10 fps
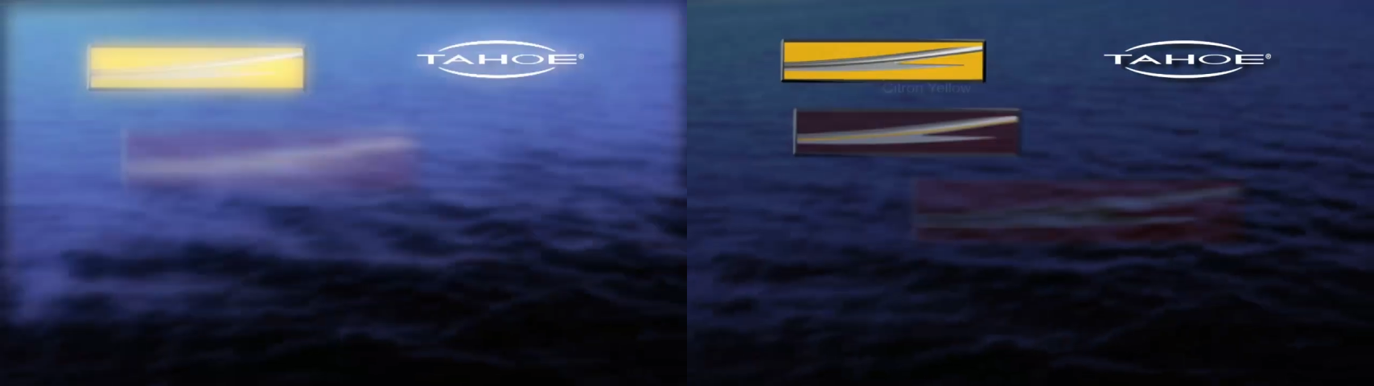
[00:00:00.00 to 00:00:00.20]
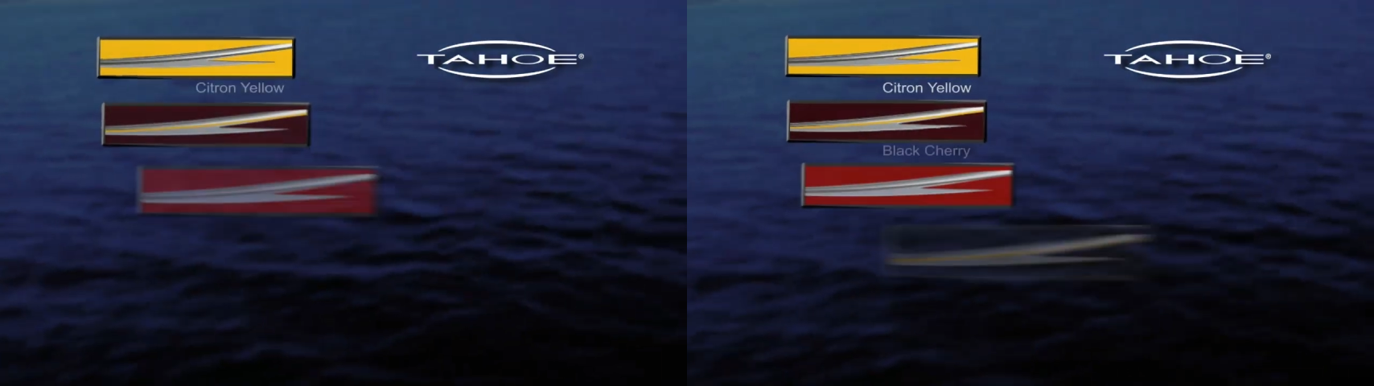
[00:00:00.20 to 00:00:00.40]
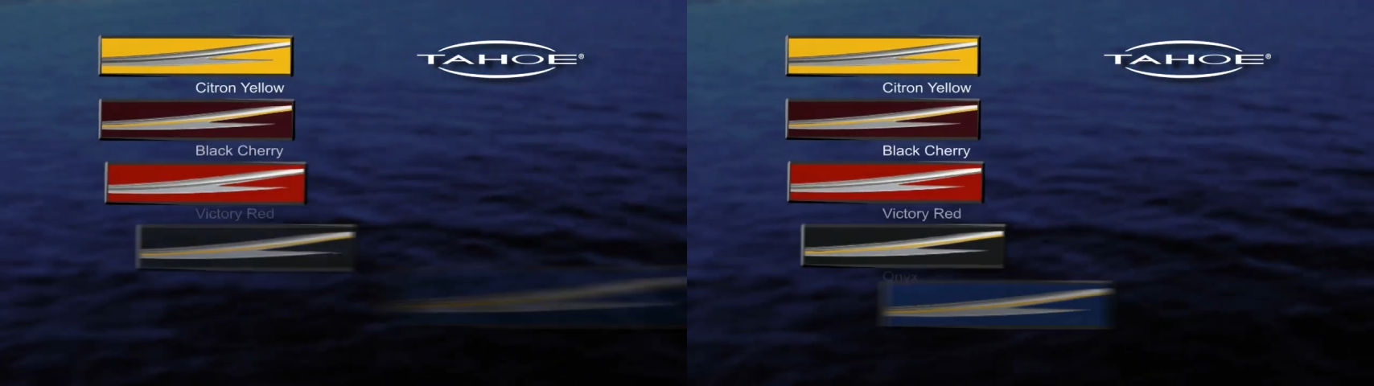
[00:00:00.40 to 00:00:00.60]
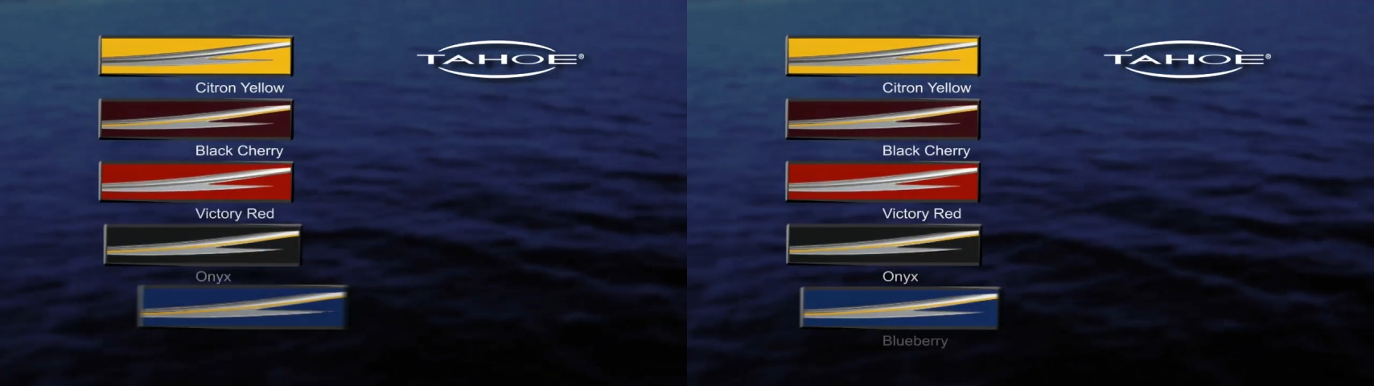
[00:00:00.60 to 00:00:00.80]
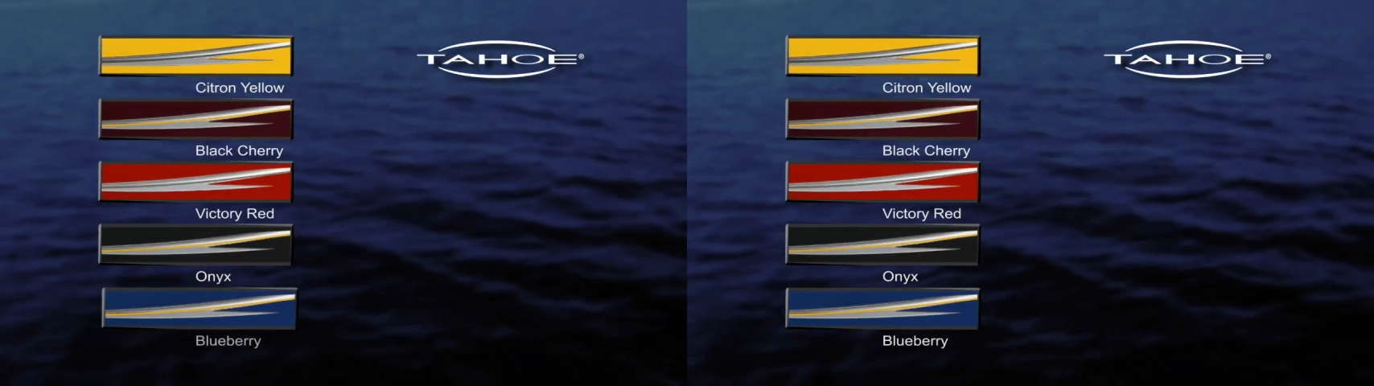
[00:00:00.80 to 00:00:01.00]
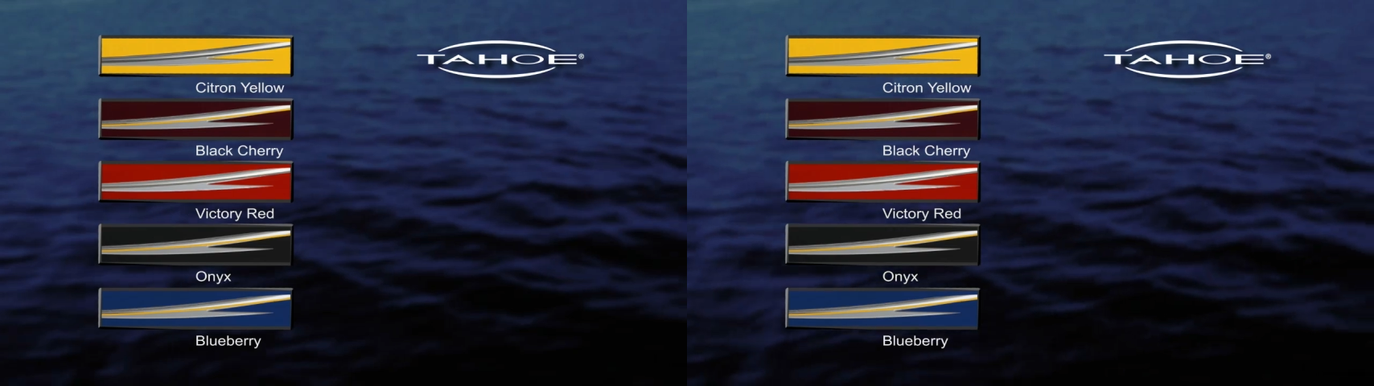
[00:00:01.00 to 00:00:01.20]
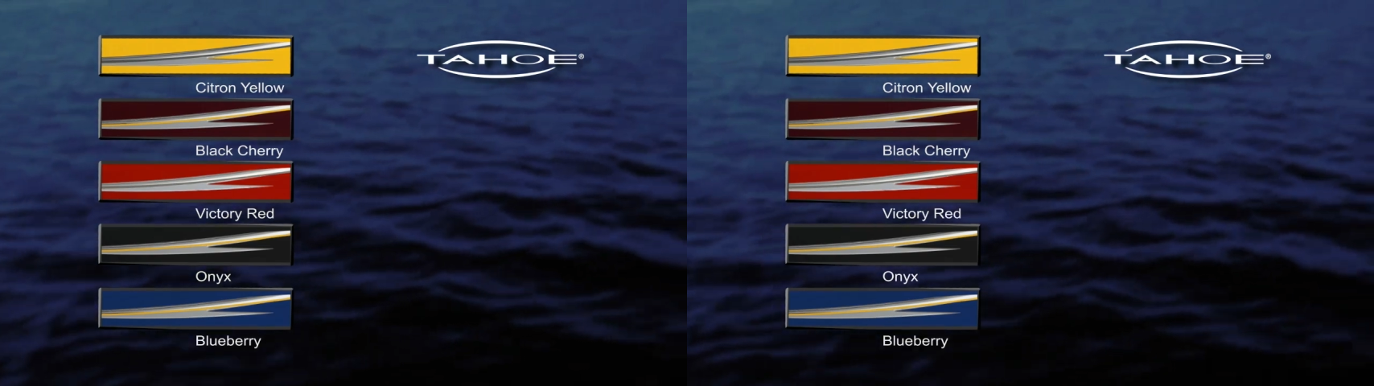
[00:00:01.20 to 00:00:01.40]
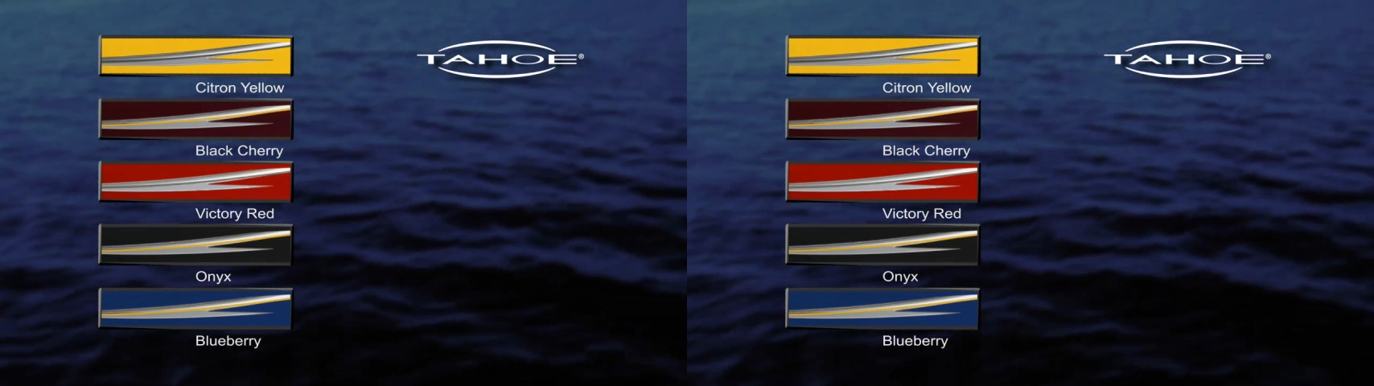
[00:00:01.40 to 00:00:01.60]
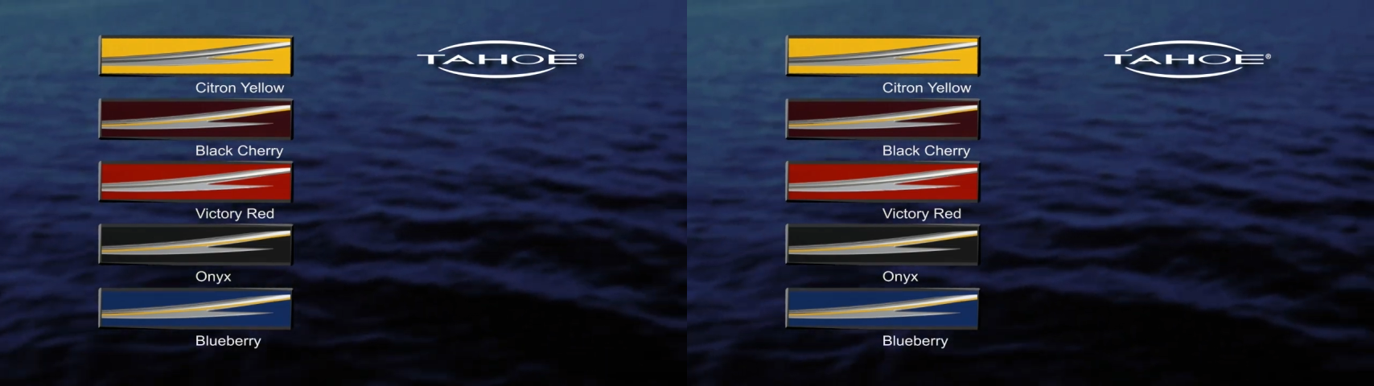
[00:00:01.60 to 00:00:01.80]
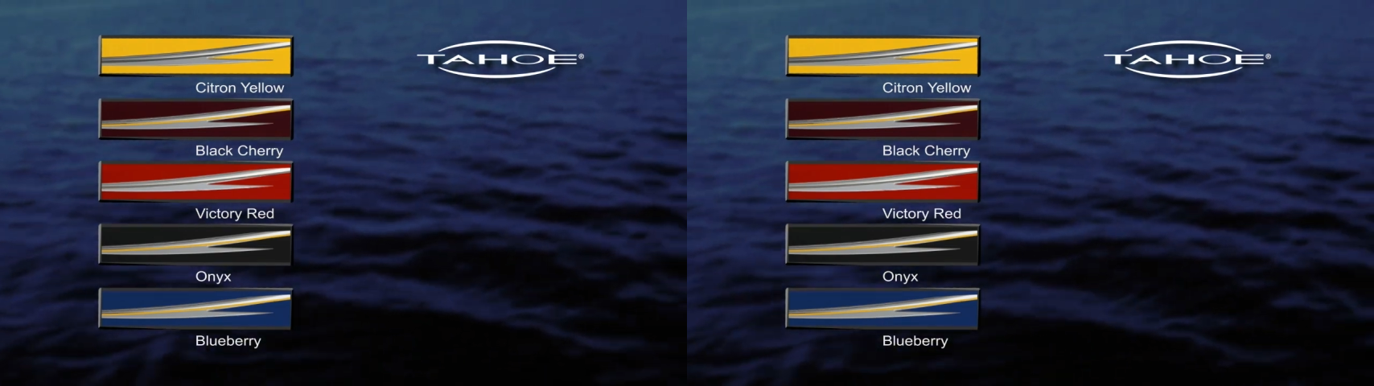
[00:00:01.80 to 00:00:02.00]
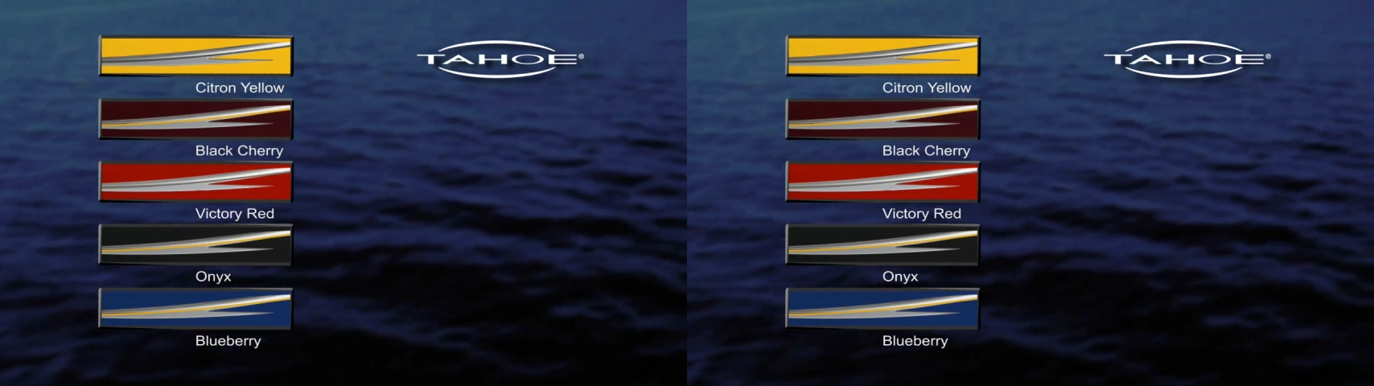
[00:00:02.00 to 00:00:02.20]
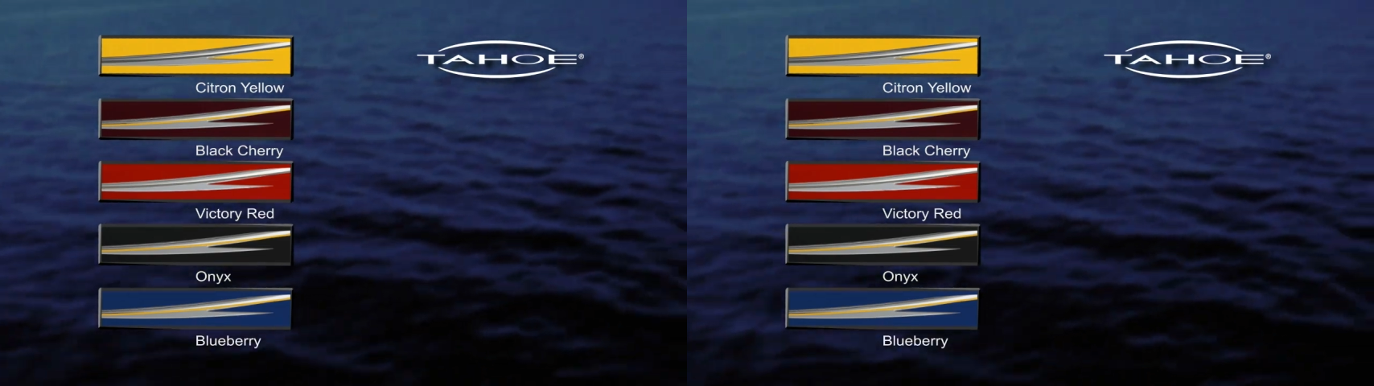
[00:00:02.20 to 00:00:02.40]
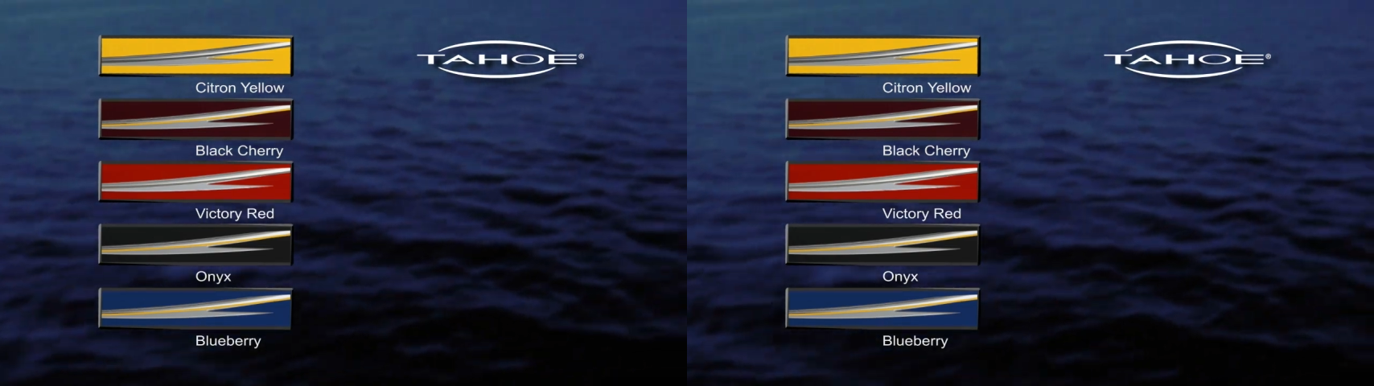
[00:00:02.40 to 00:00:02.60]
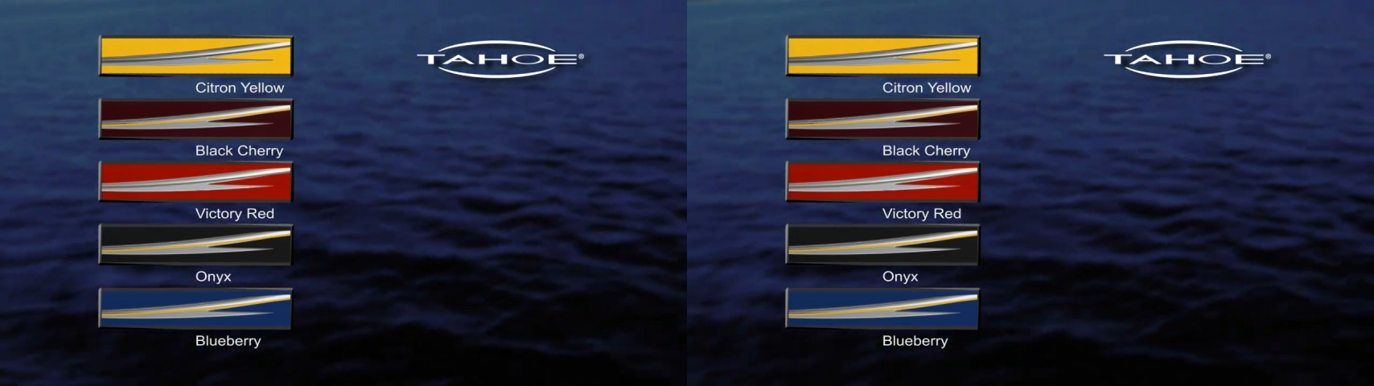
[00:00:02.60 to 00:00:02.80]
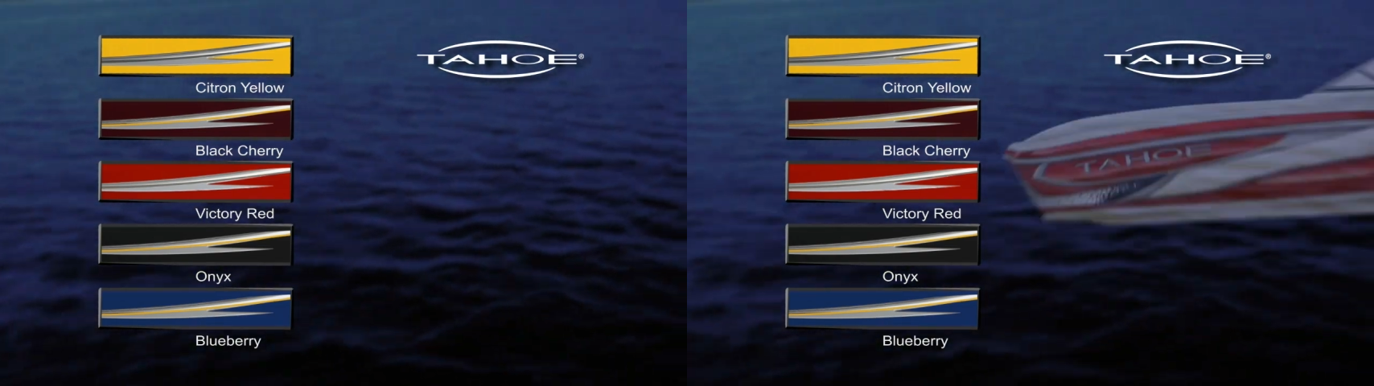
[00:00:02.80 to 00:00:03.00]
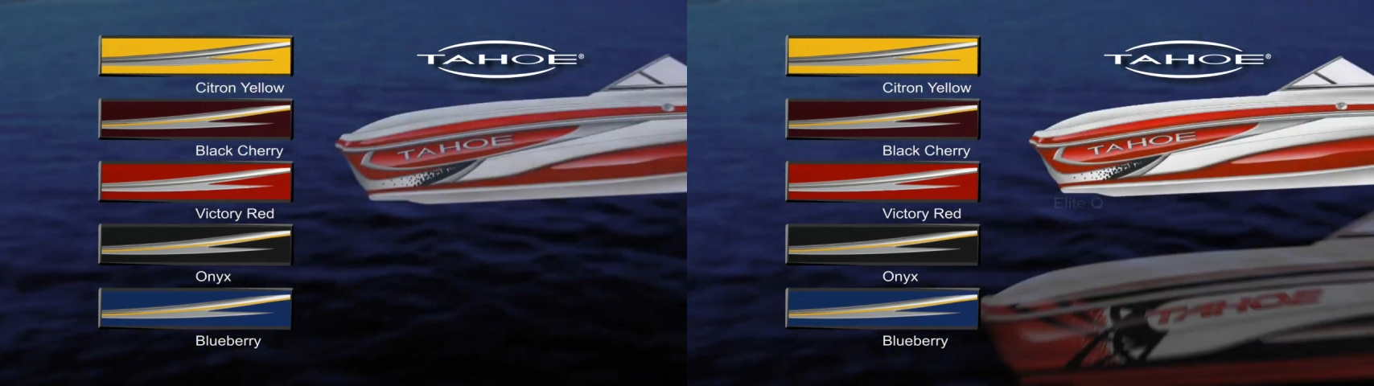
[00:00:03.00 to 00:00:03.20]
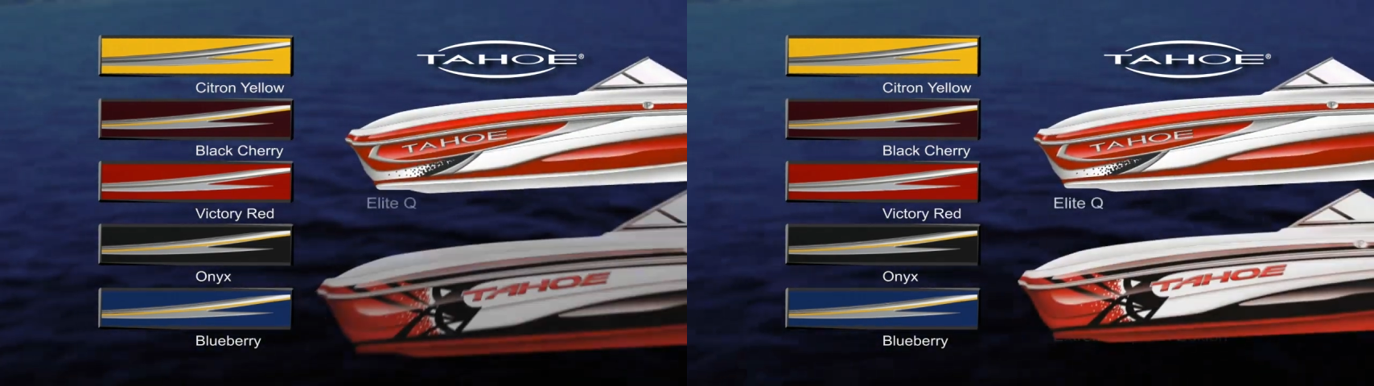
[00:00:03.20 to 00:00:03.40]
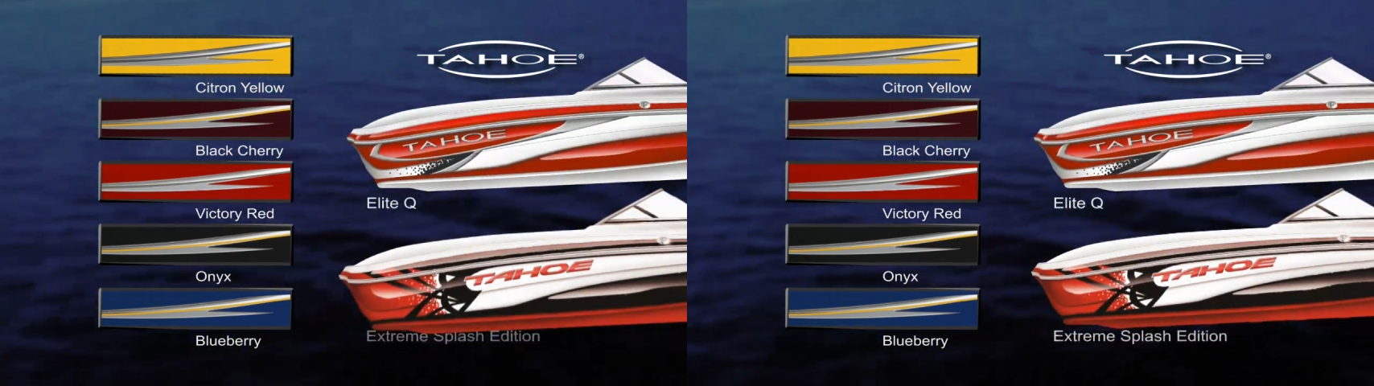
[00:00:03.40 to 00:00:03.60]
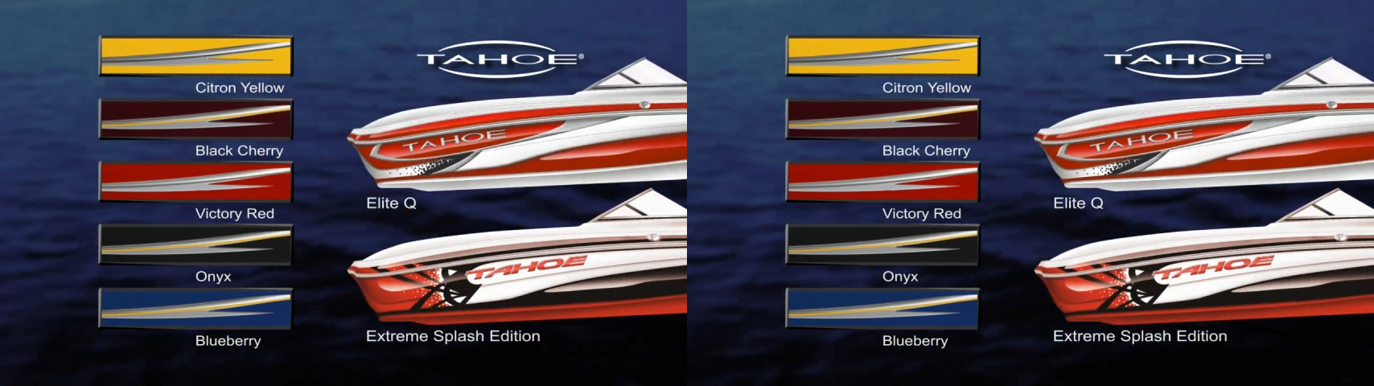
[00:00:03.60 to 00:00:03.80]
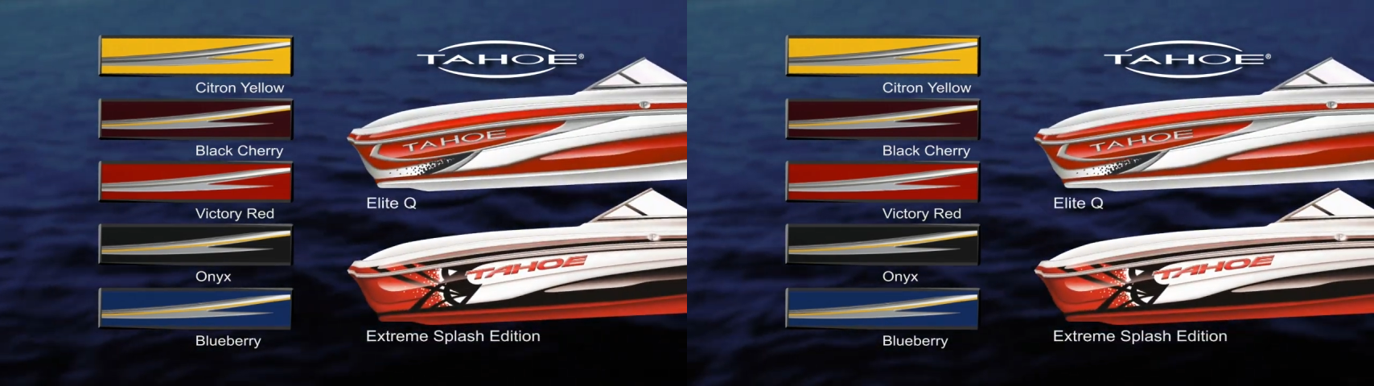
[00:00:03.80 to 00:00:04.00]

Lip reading: (no speaker visible)